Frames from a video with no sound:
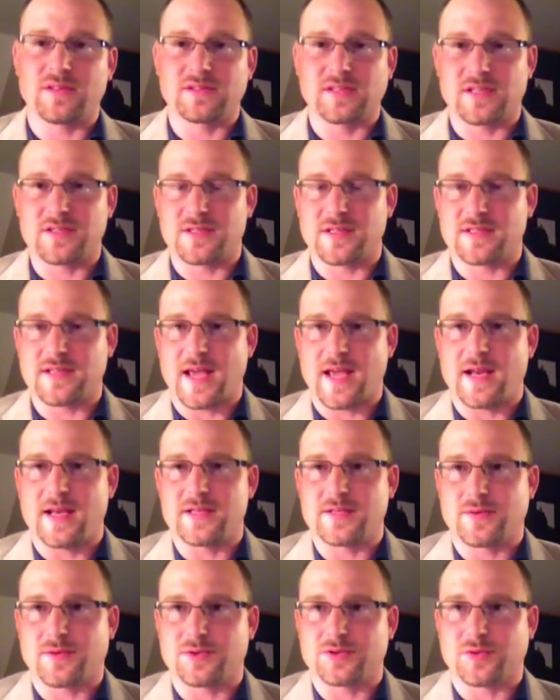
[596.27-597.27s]
such as
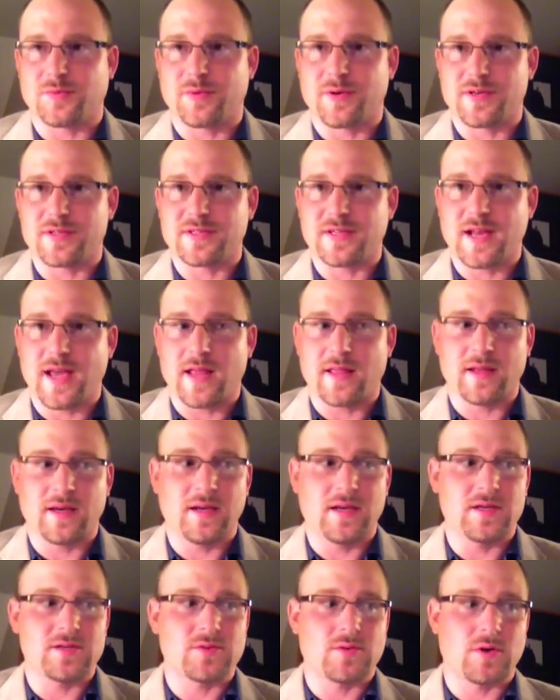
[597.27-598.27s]
antisocial
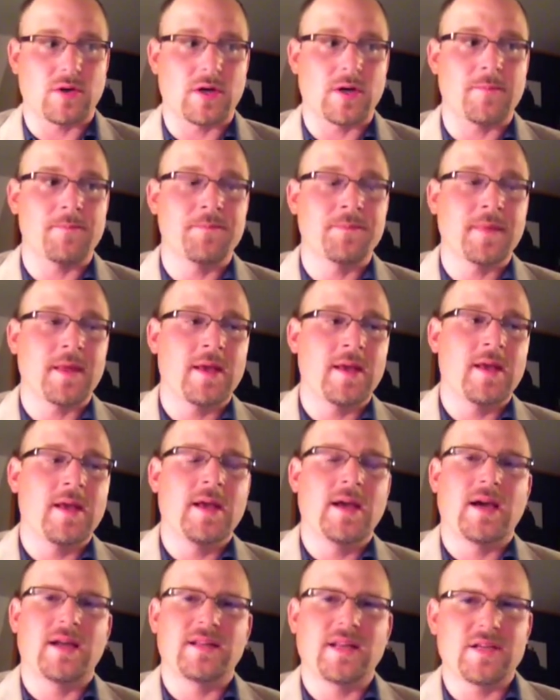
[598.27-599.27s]
personality disorder.
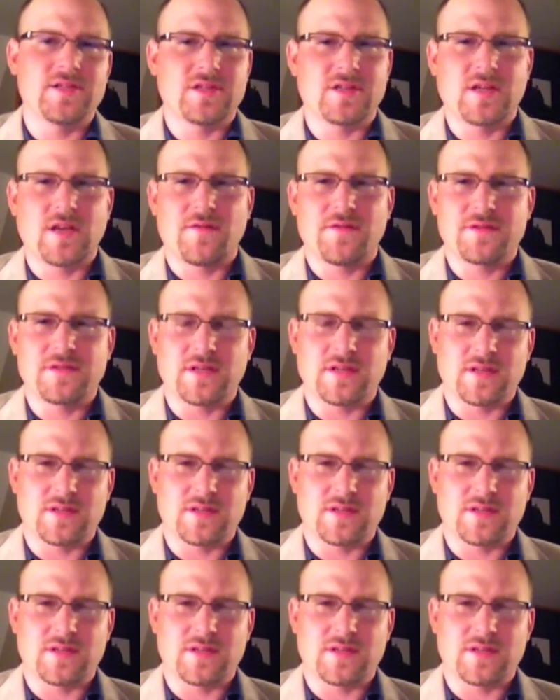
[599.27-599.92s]
Attention deficit